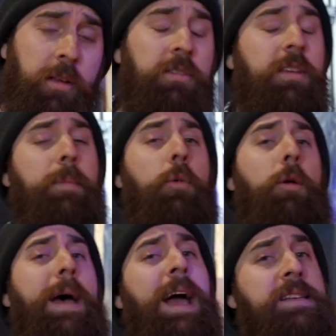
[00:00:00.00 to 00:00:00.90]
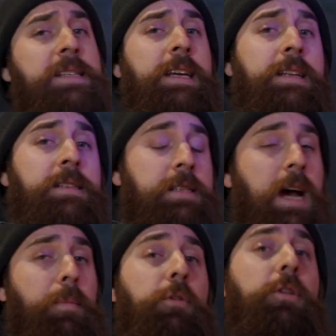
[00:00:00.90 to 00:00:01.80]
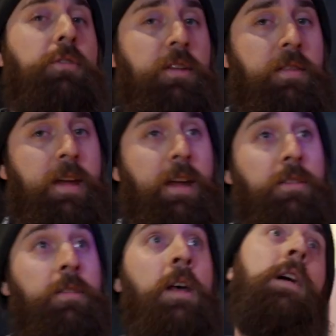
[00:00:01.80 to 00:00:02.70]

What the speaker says: Skateboard magazines stopped producing things.